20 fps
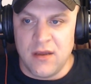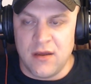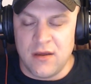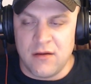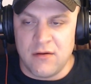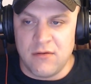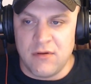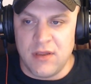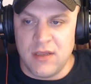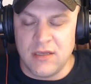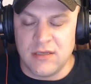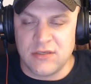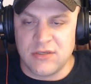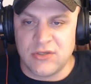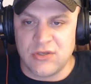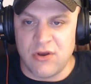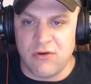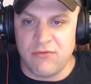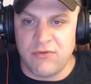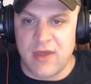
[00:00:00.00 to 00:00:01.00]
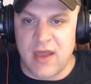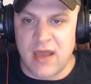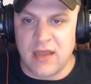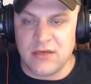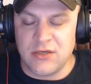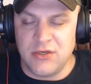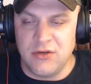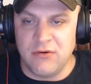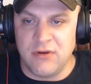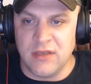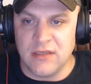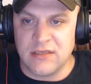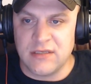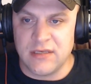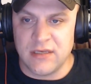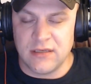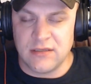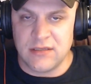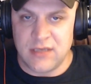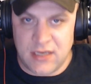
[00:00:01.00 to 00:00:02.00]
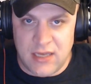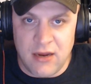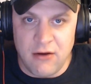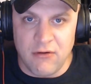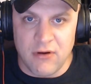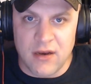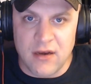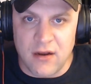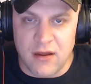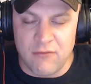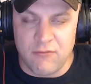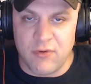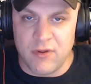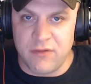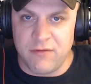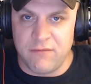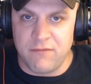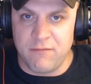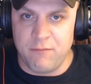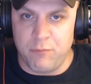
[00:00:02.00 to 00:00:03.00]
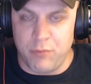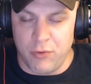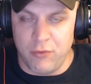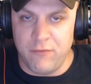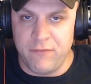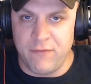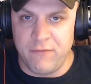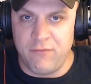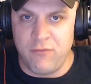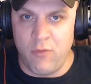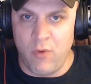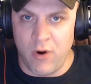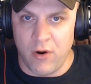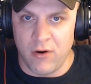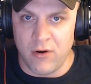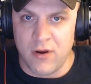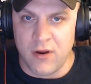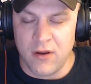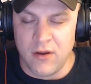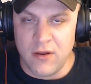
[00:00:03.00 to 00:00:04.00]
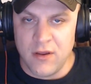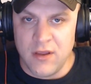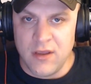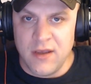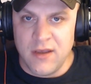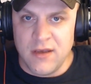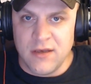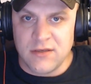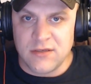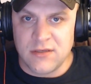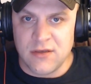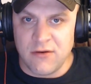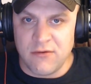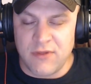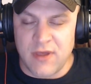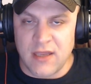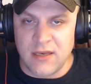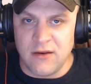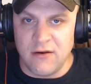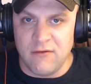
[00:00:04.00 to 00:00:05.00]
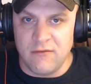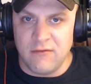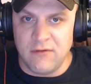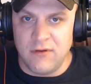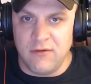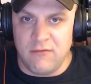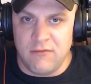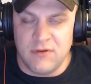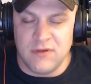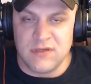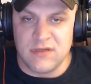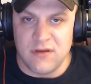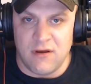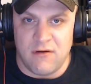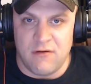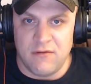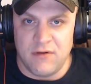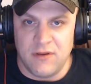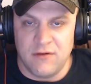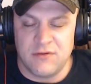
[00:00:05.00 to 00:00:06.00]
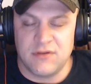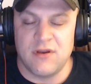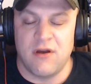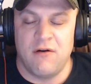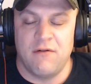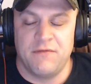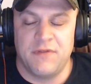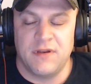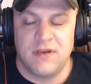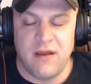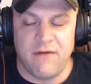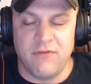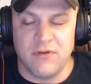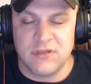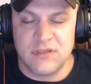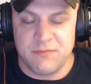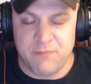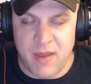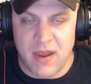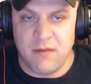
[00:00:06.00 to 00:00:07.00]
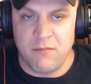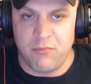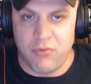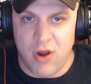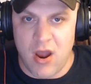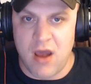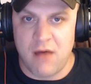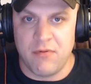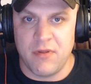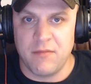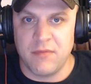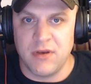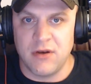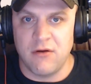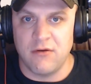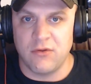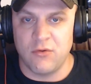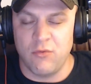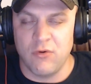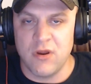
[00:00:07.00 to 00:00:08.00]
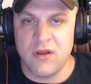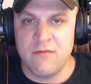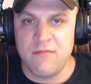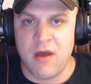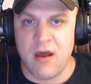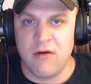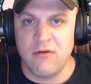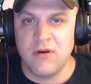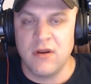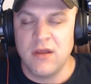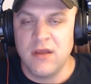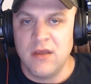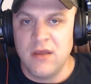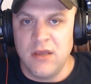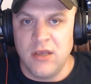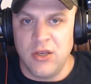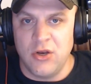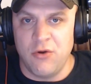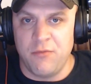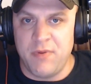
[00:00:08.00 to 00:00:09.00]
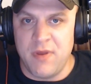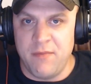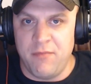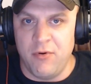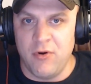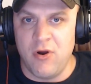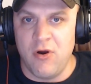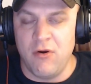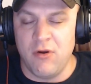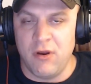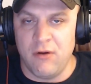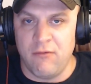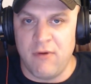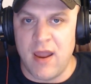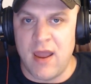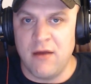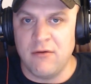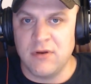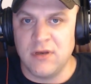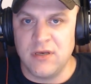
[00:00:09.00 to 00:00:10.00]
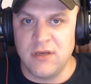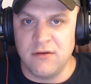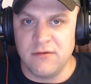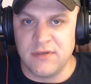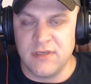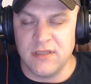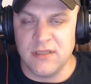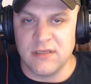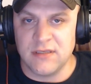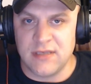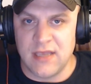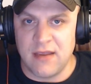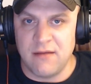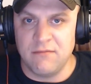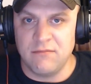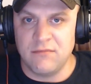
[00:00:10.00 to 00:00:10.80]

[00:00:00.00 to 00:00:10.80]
is so that you can secure it with proof of work, so that you can solve the double spend problem. You don't have to worry about people going around and using the same